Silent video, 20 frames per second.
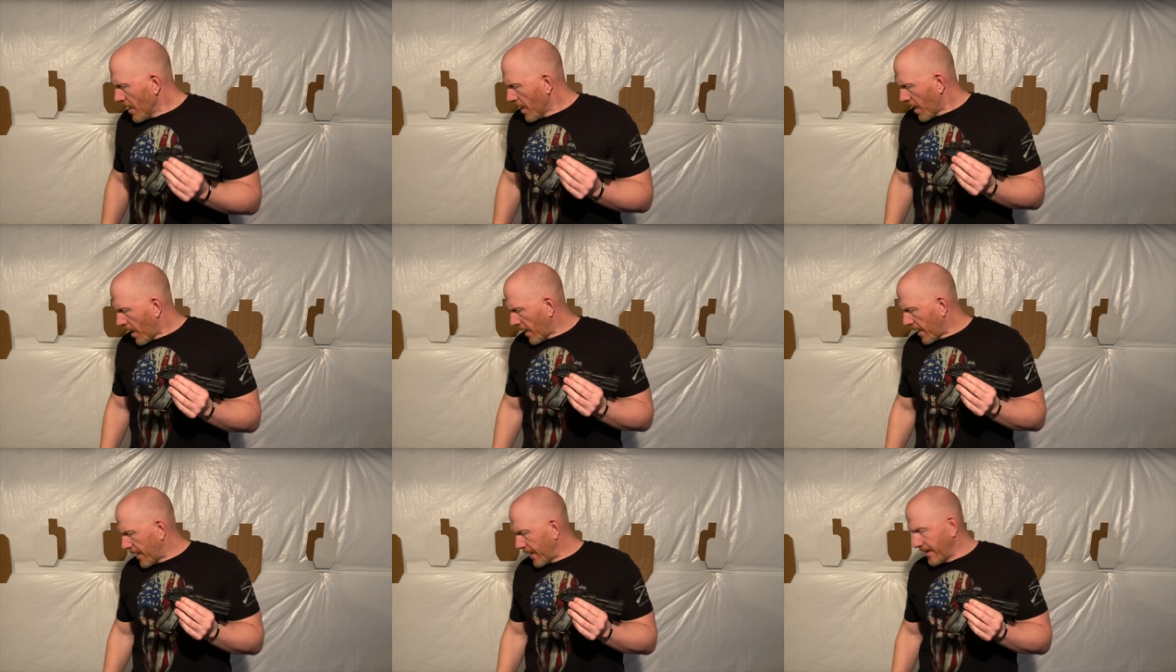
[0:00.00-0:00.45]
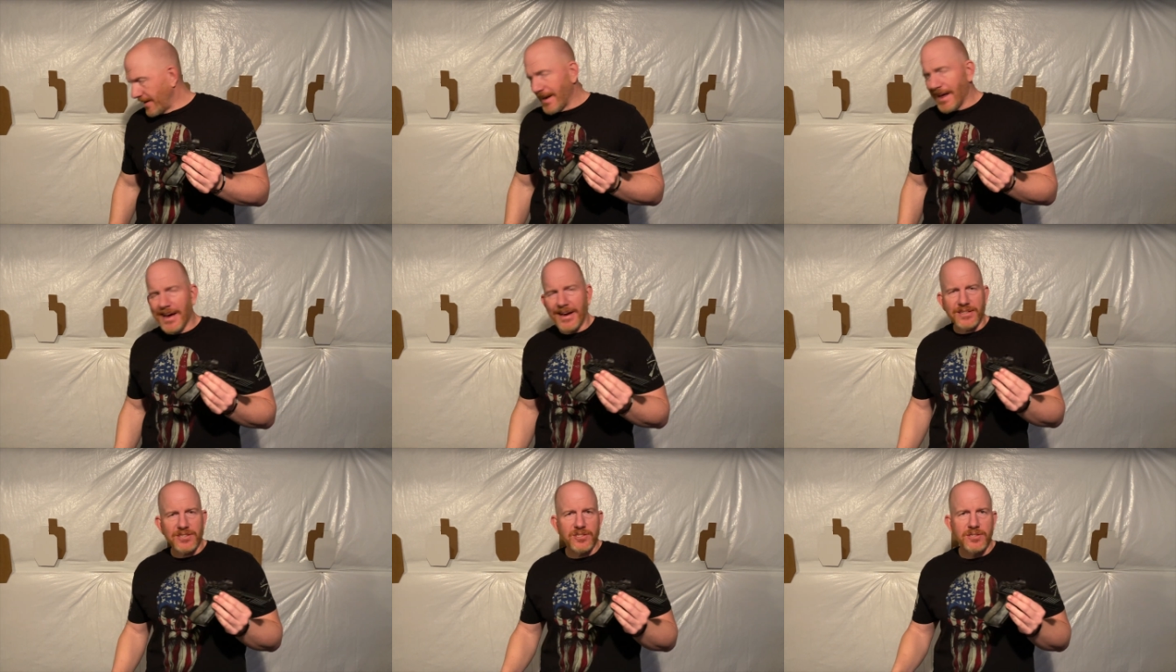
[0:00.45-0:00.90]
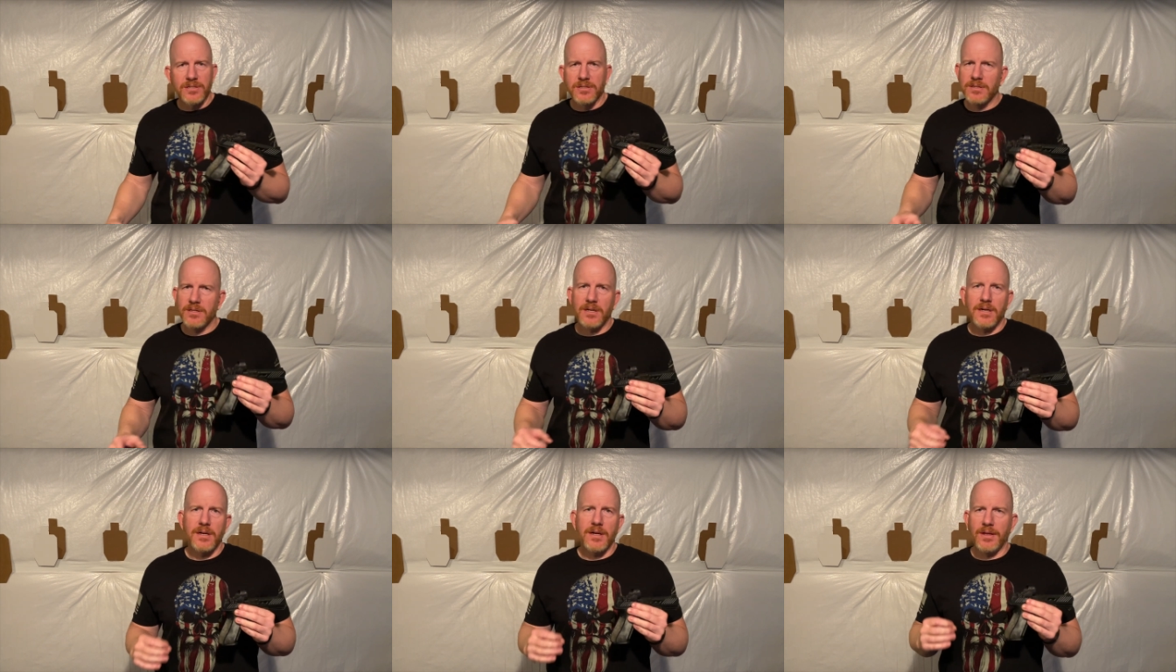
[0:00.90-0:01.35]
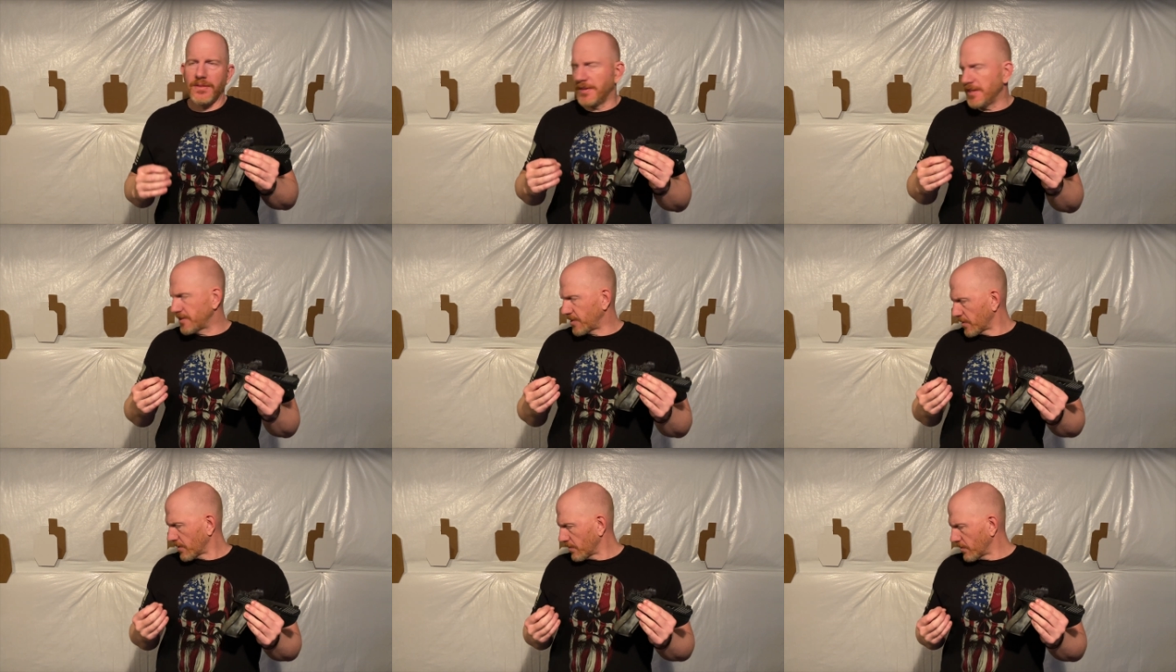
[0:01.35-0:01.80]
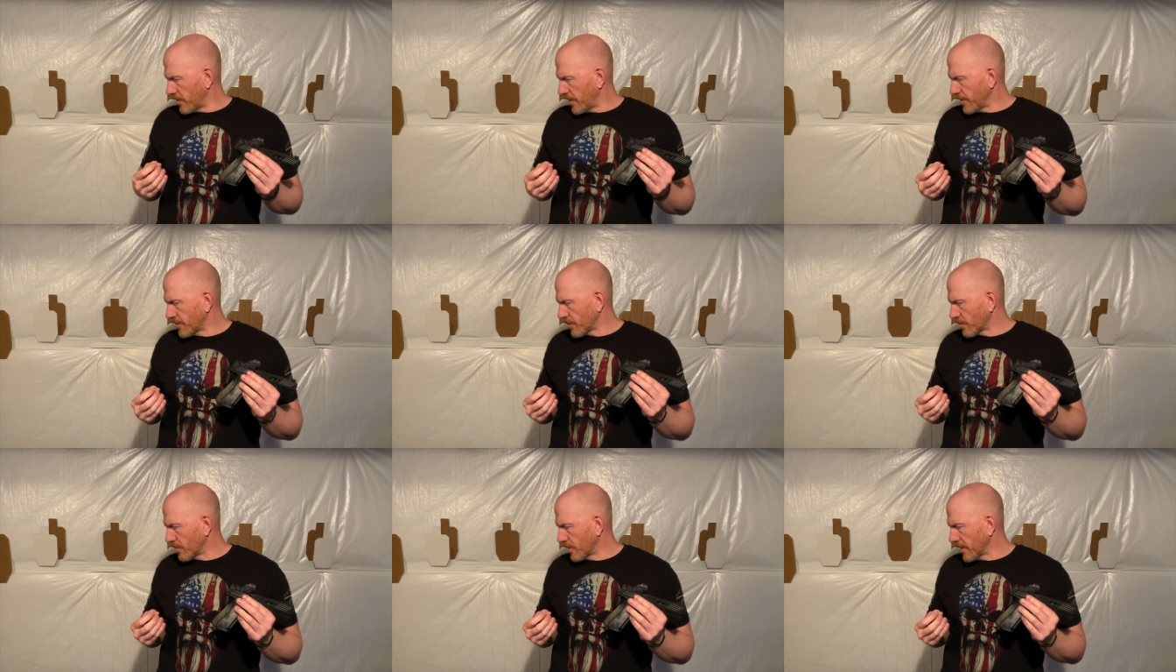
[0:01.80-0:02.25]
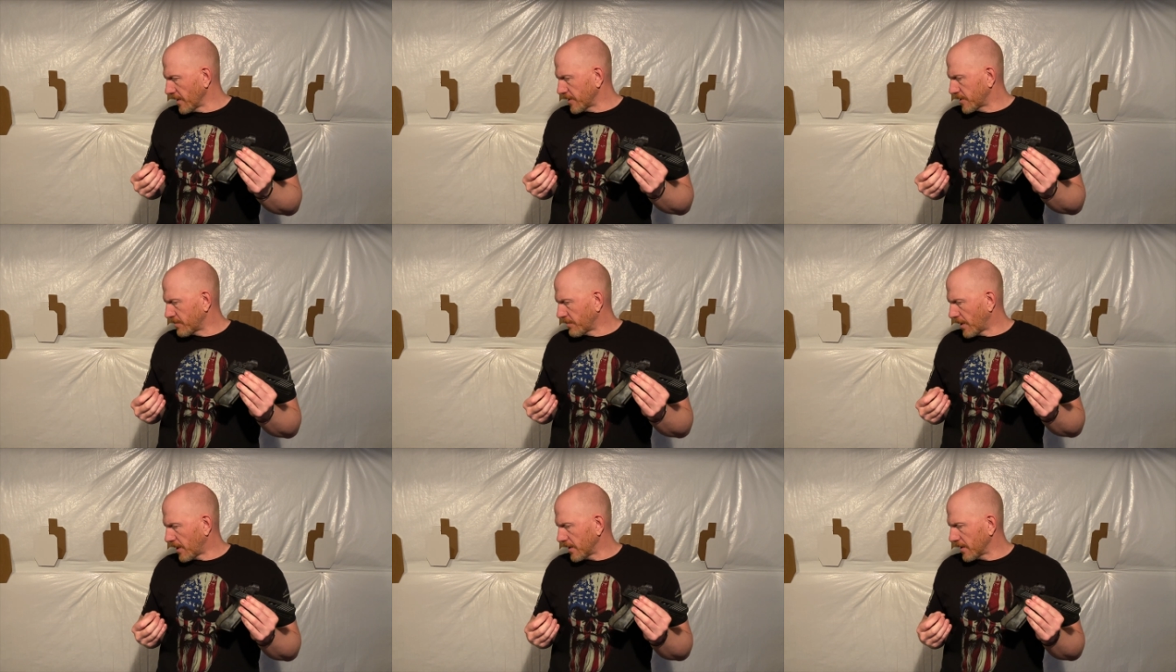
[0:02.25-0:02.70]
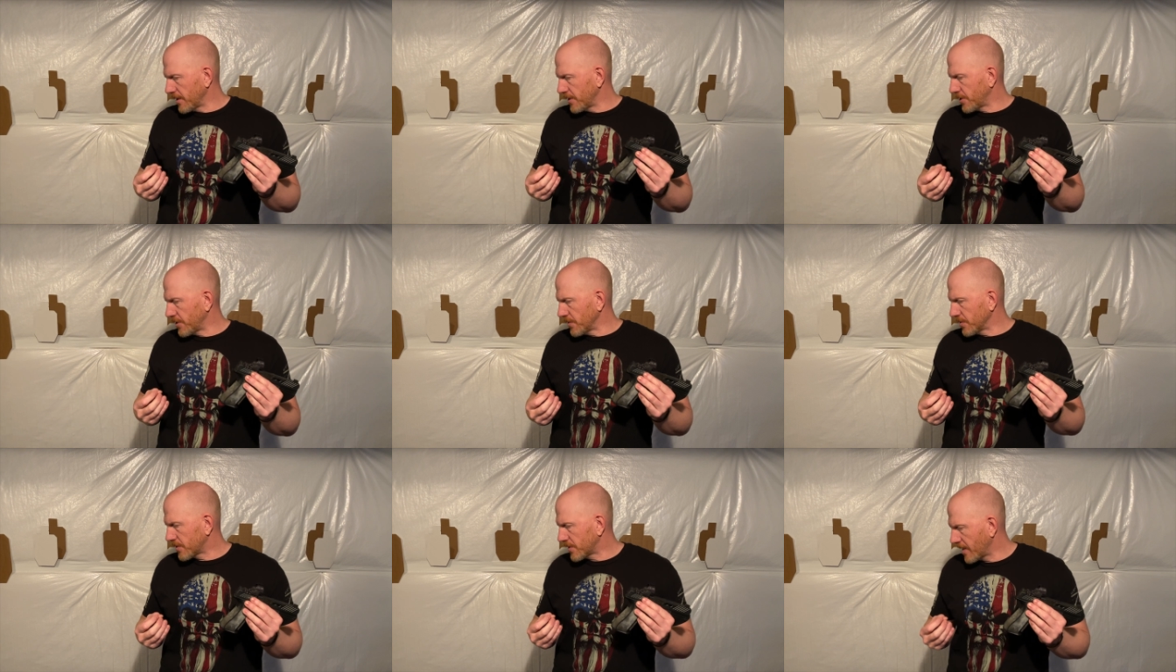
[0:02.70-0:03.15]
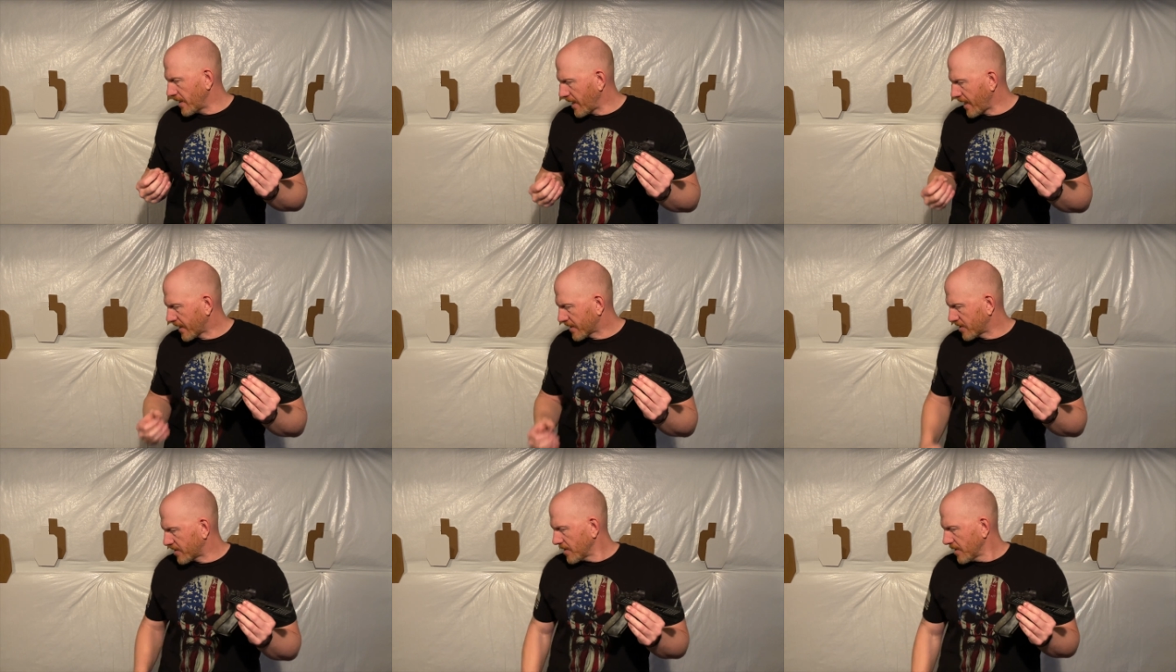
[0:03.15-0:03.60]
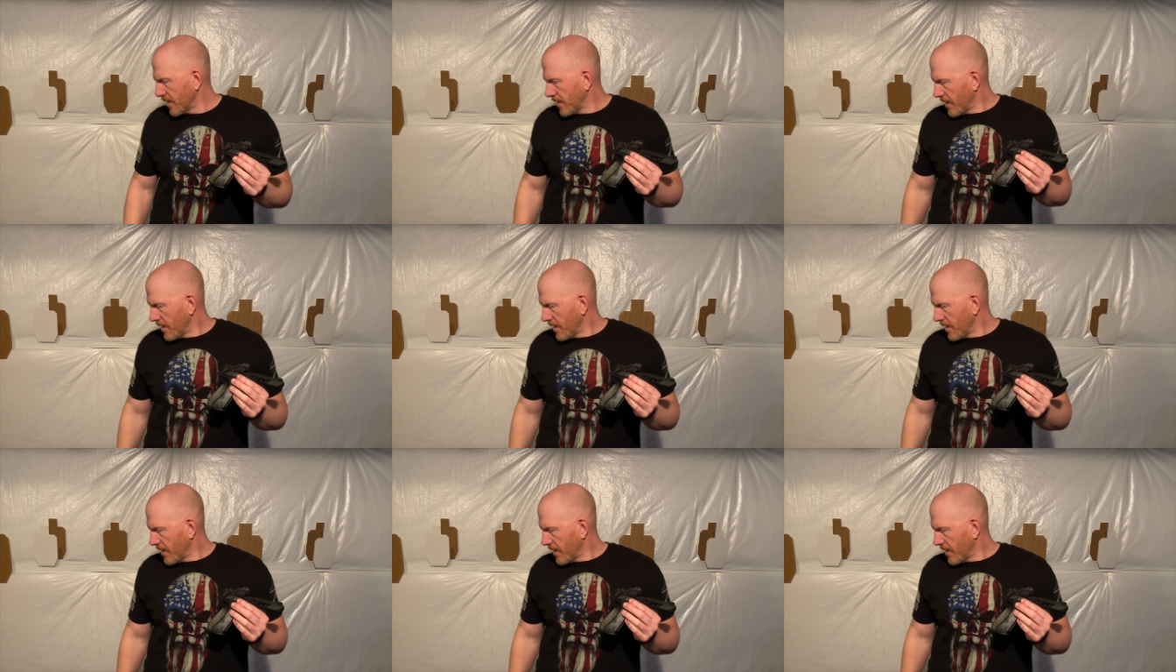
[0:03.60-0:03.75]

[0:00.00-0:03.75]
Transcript: Uh, next, uh, and these are these are really small issues. Next,